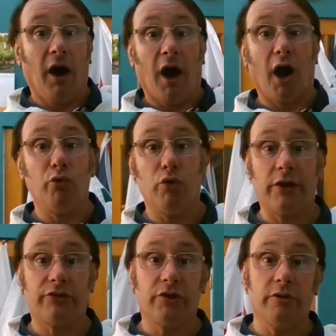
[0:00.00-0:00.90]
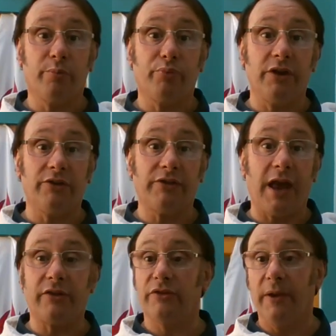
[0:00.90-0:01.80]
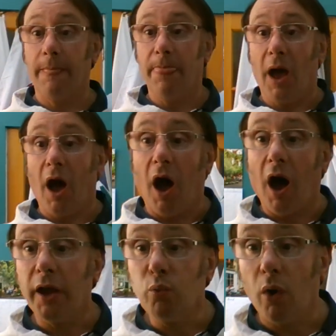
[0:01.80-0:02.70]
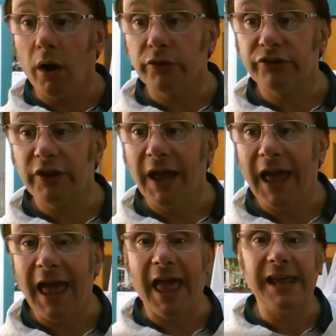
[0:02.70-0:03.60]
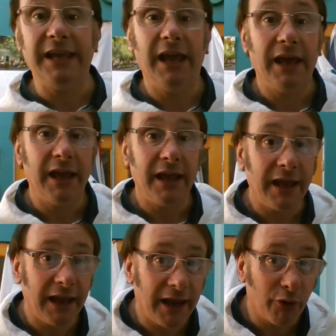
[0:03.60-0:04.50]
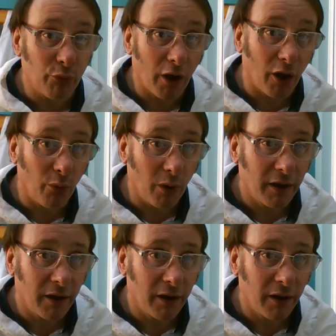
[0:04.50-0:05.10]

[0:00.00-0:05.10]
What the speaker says: I rescued the princess. I was a hero.